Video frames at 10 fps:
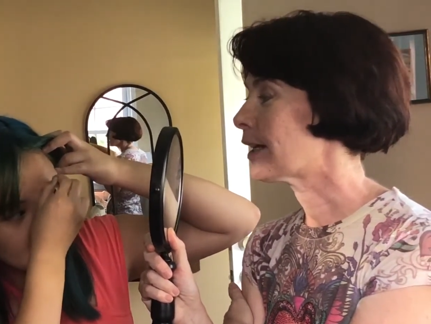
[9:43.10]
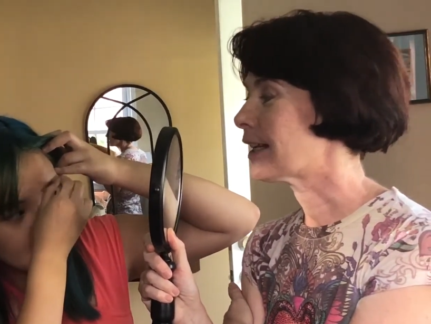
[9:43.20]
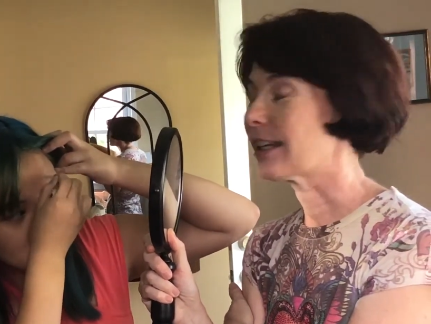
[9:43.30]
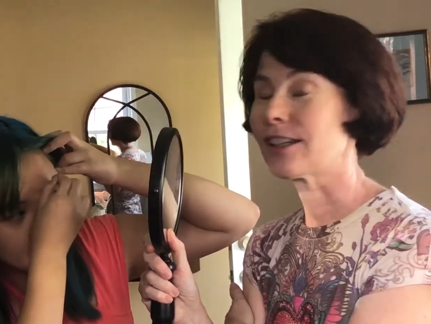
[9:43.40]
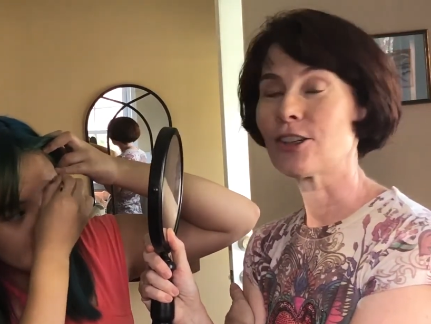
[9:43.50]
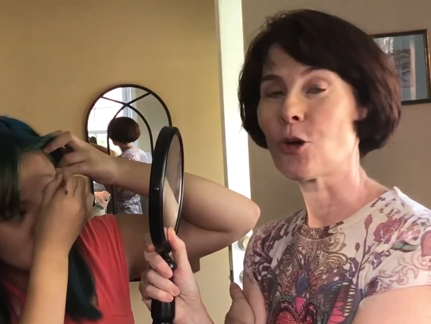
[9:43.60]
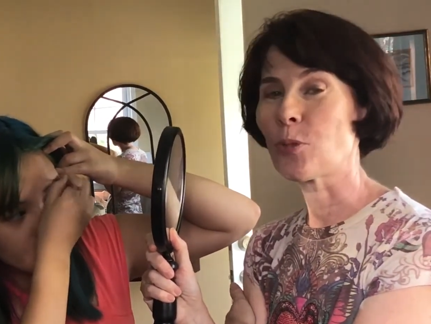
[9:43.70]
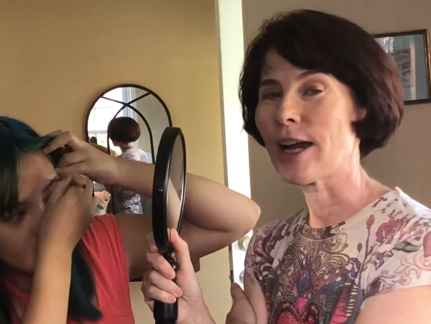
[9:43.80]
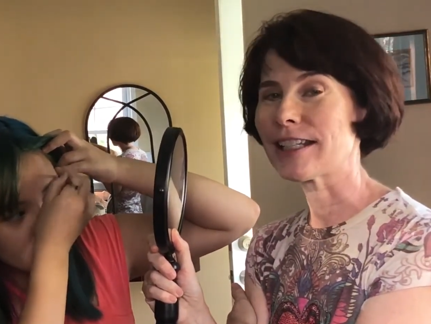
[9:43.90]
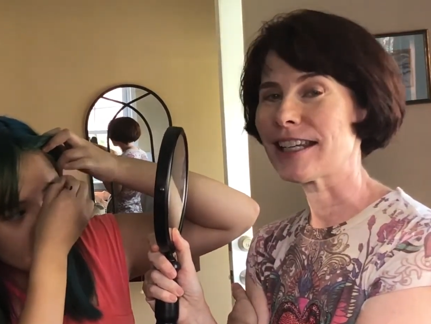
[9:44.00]
can go
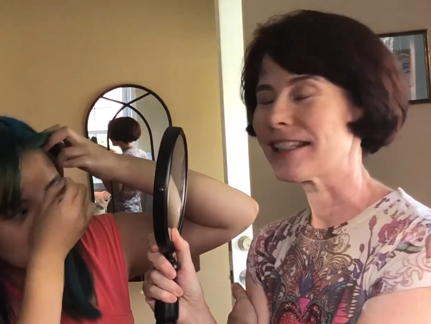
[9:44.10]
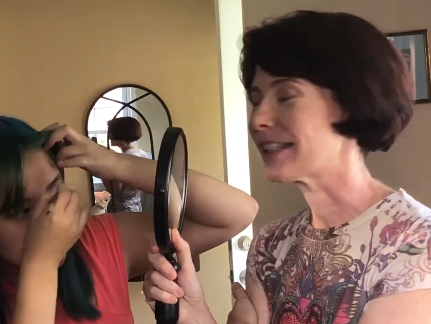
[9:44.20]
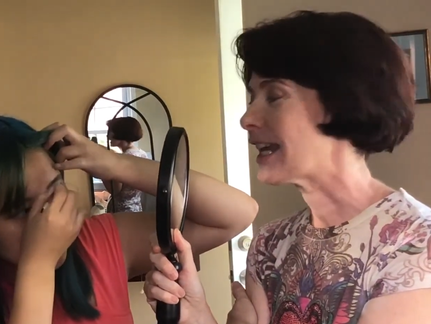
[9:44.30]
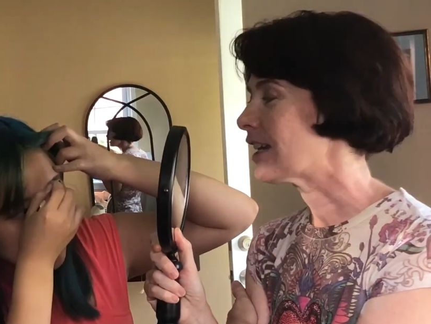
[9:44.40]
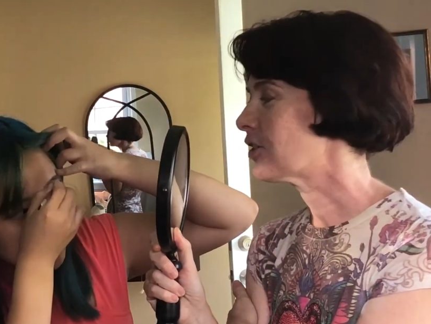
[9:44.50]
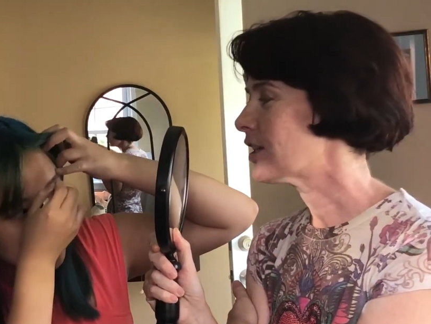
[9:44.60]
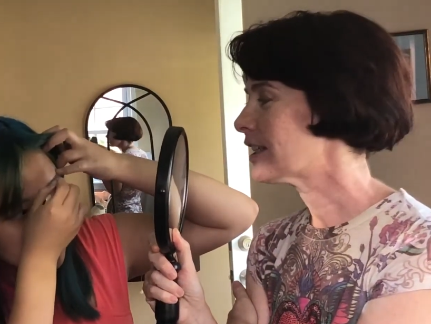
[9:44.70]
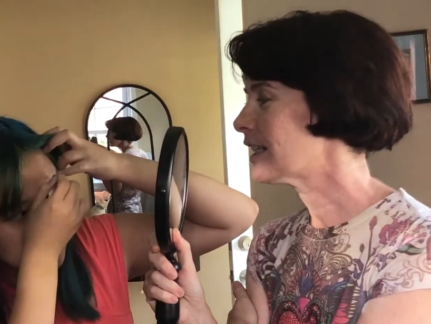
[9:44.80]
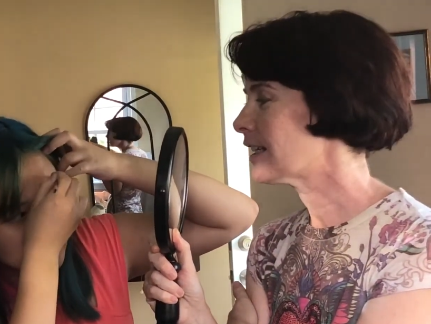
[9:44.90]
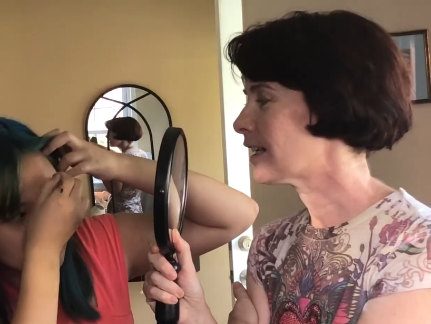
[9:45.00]
practice. You just
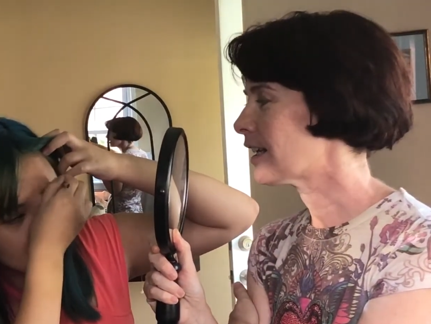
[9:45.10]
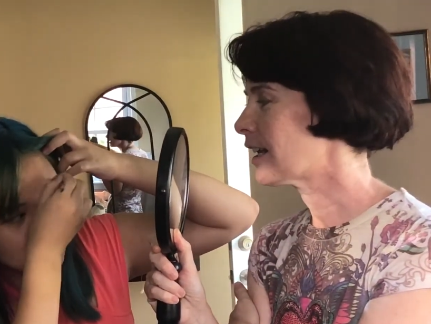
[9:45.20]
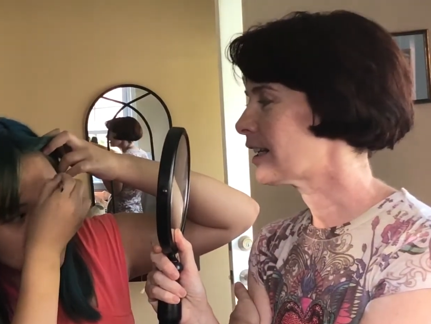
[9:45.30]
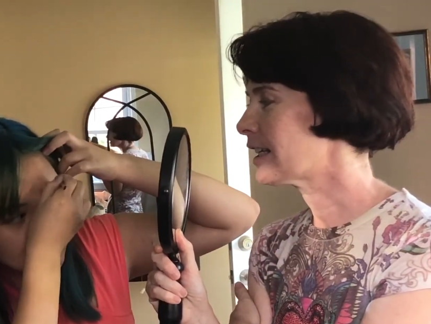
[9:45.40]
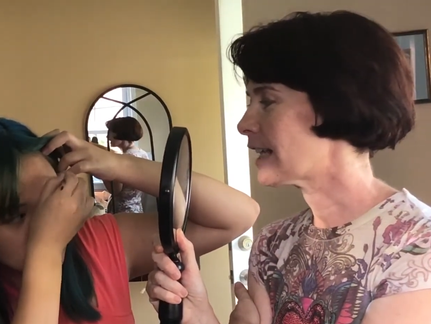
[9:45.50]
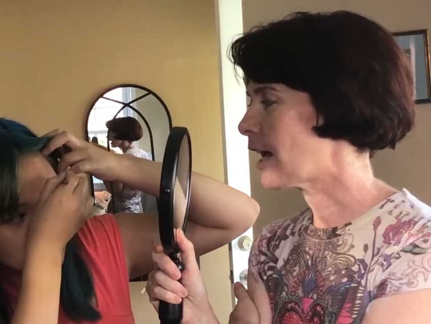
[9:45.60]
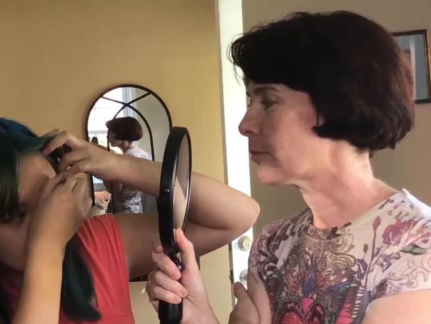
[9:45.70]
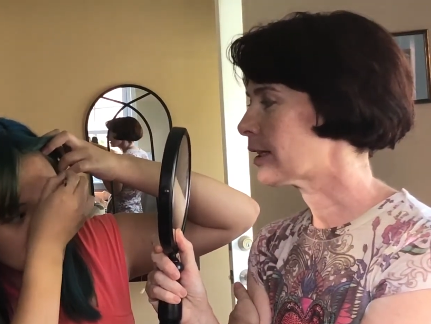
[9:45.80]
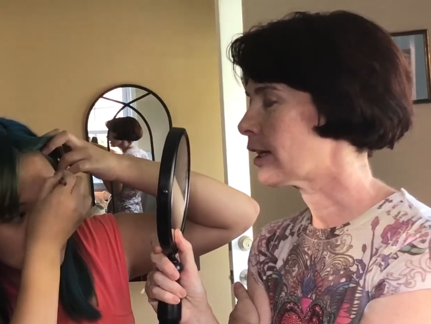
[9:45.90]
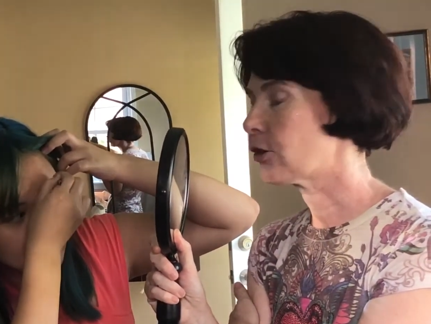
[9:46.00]
need a nice
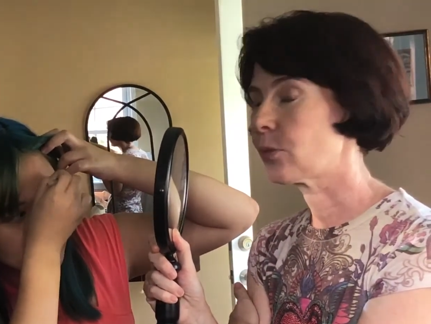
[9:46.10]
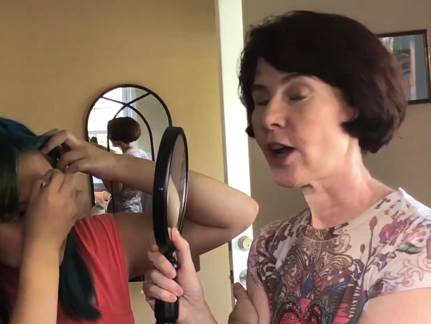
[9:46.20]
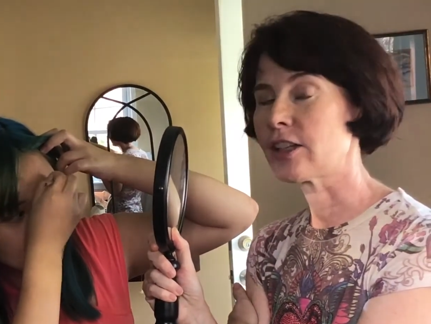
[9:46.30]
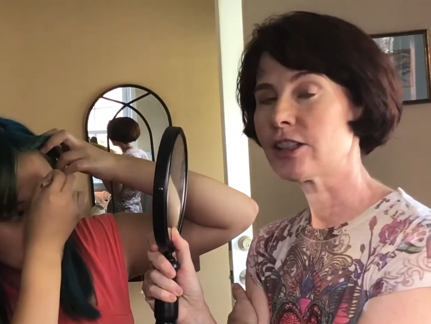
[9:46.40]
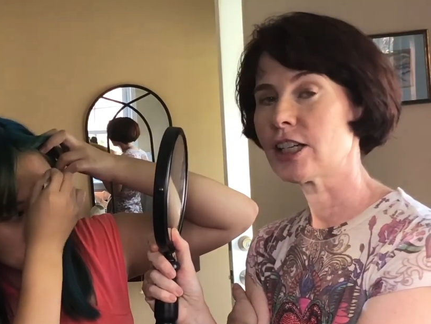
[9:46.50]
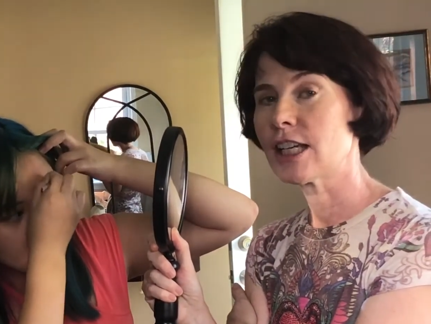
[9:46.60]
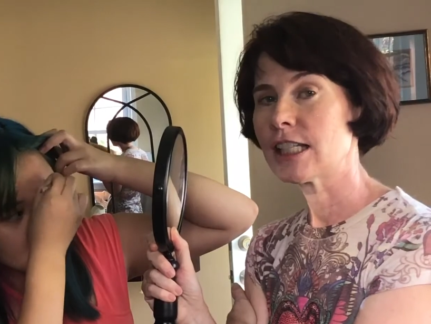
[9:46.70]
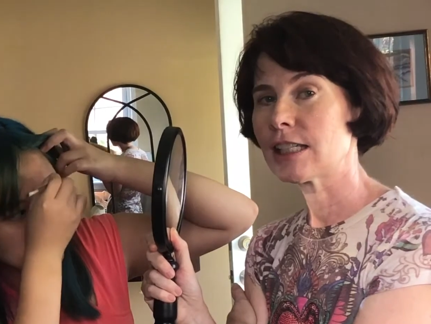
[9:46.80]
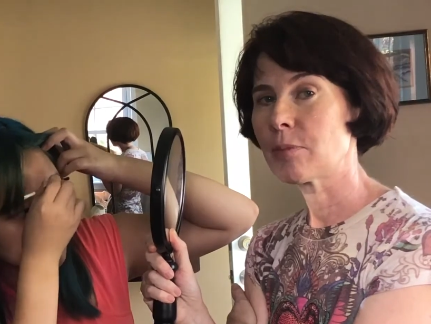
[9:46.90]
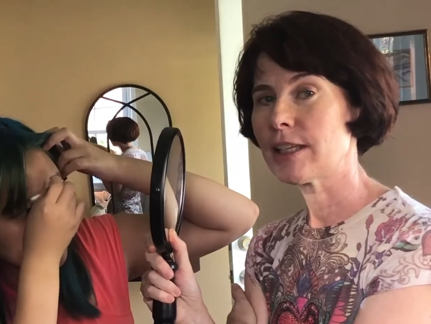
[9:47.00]
applicator brush,
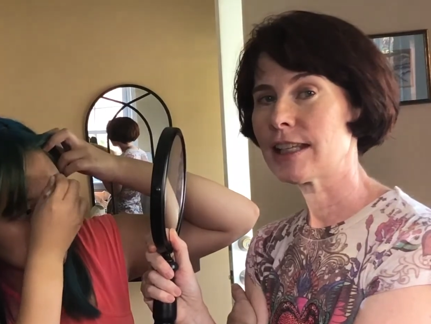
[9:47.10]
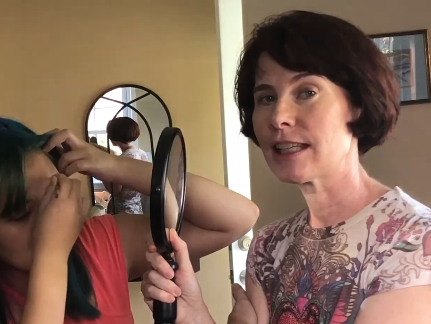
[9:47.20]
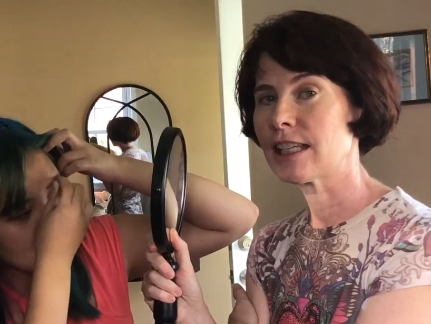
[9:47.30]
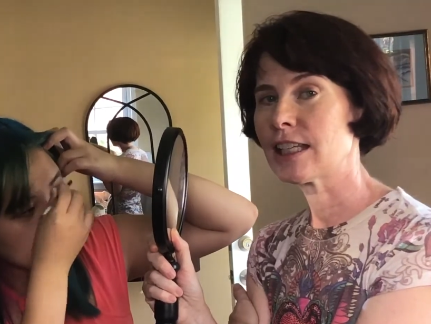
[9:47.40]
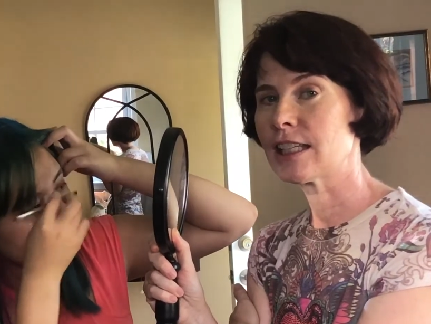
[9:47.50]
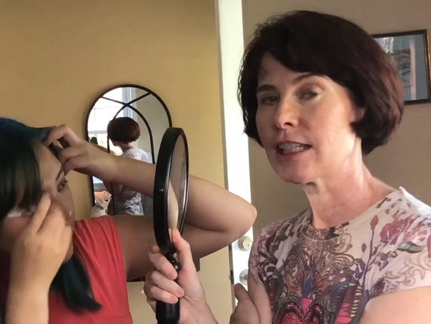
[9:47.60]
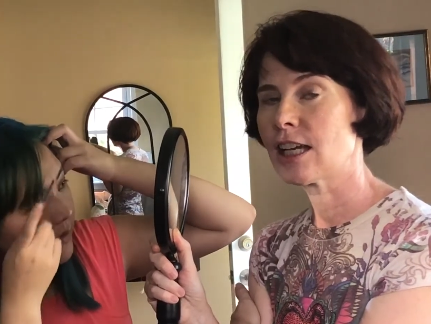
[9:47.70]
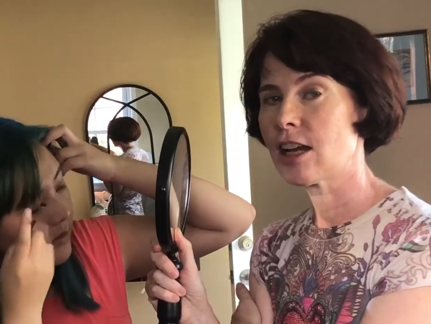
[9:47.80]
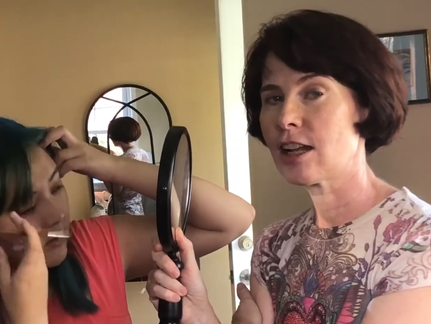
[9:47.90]
something thin, a